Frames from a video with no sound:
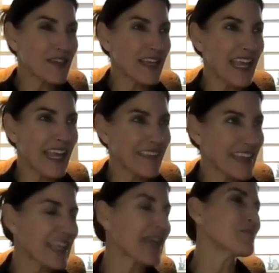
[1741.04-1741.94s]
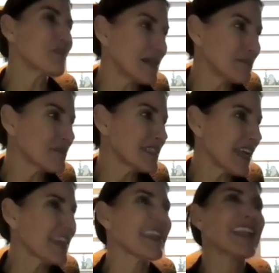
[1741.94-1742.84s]
and then it got bumped,
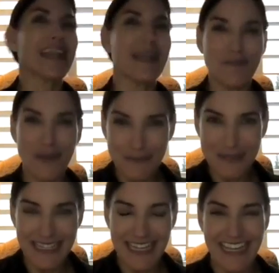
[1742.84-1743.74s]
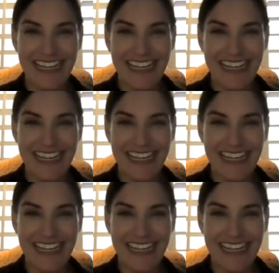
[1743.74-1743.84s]
and then it got bumped again.